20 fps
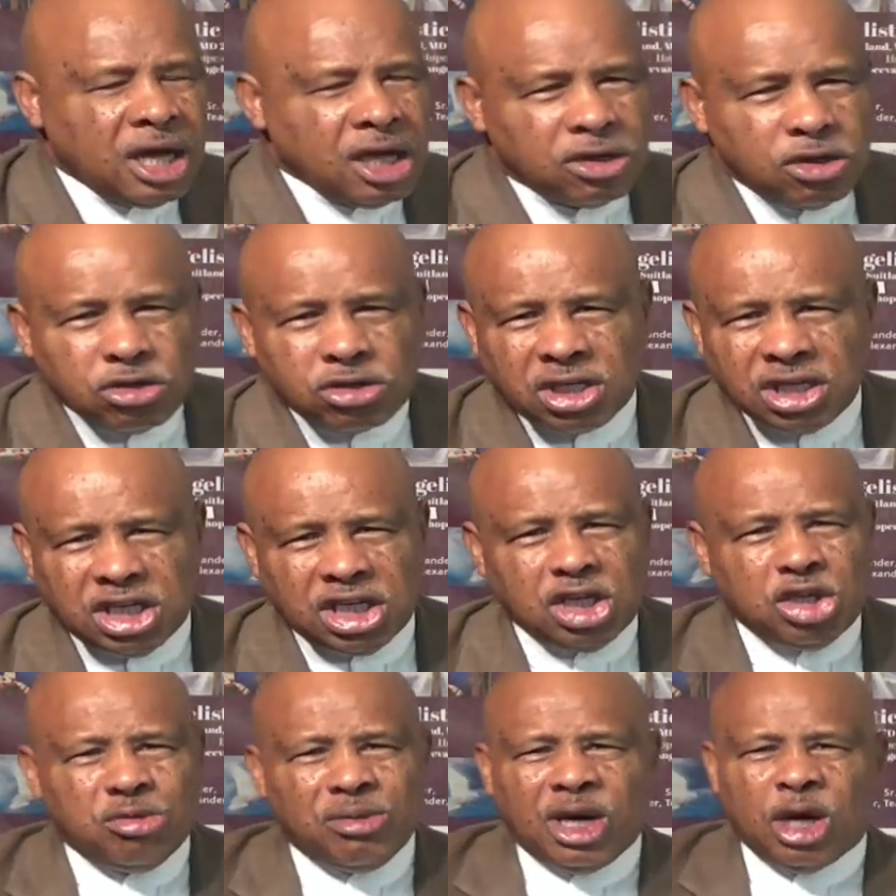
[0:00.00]
You can
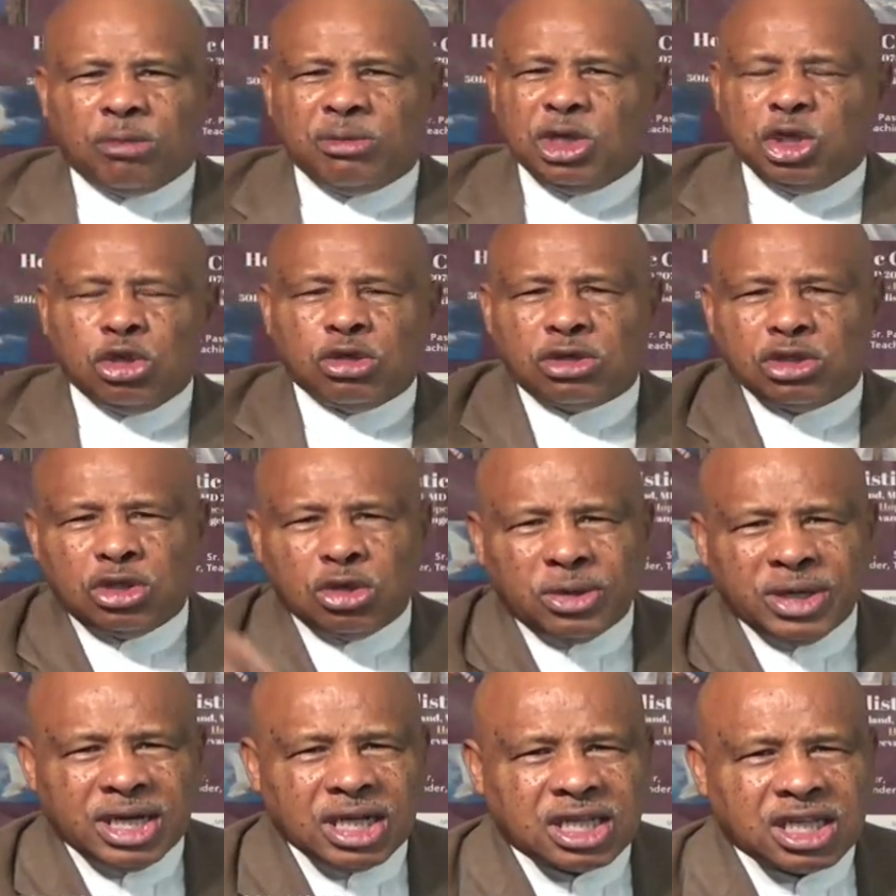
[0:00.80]
email me. You can
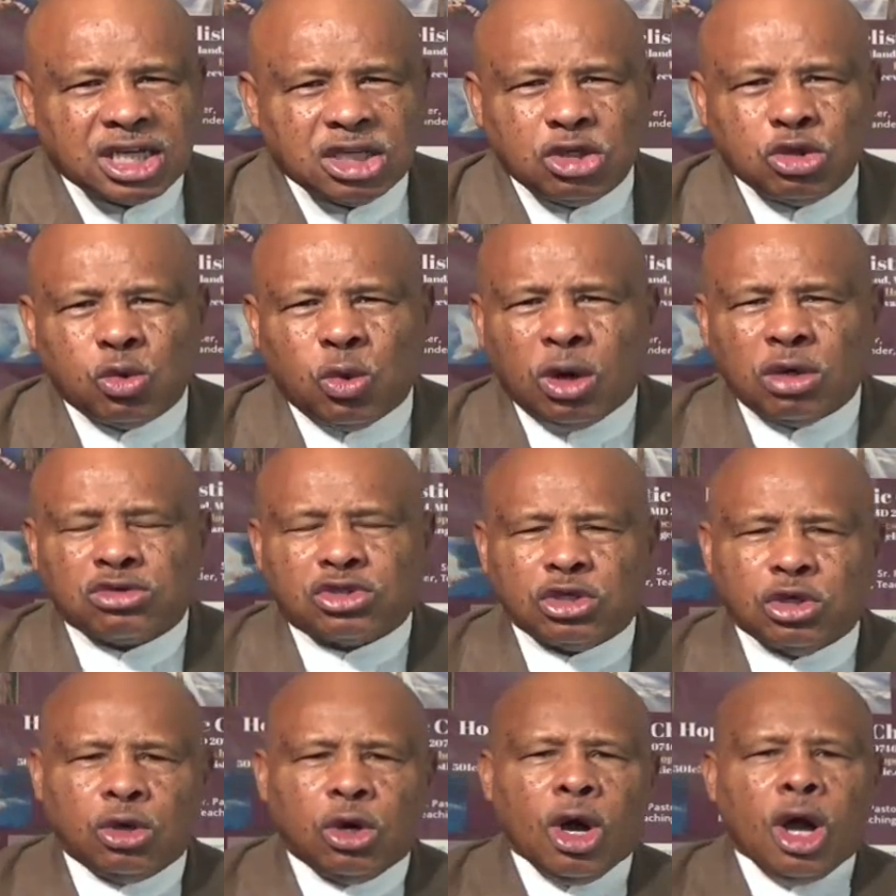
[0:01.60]
do anything you want
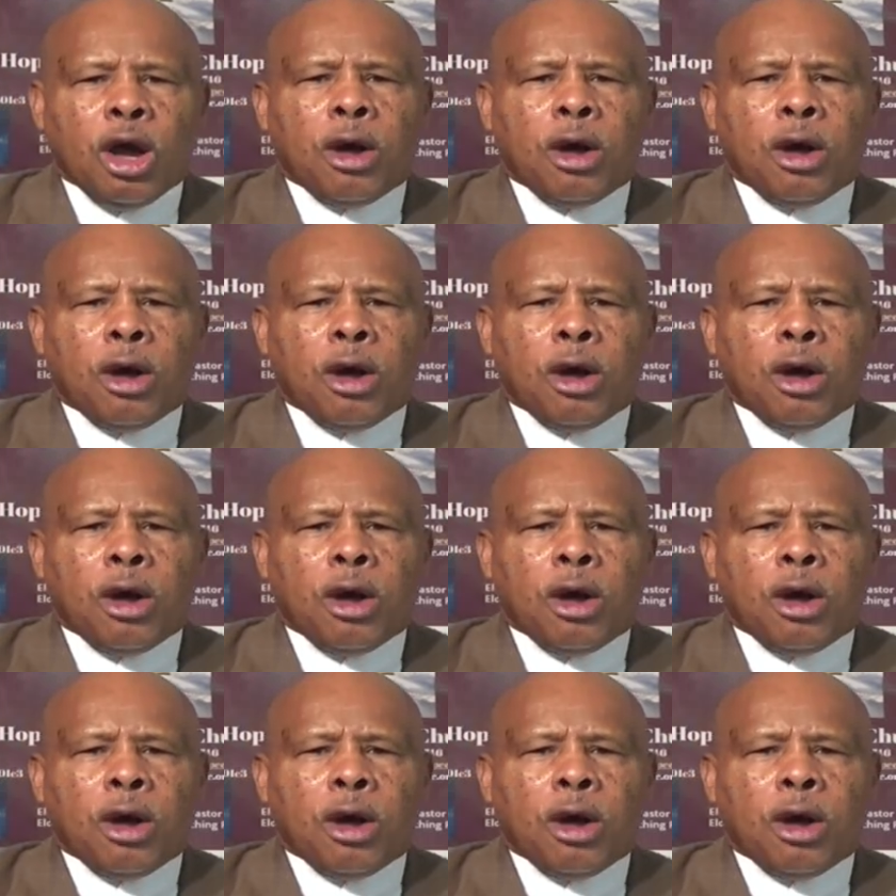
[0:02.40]
to.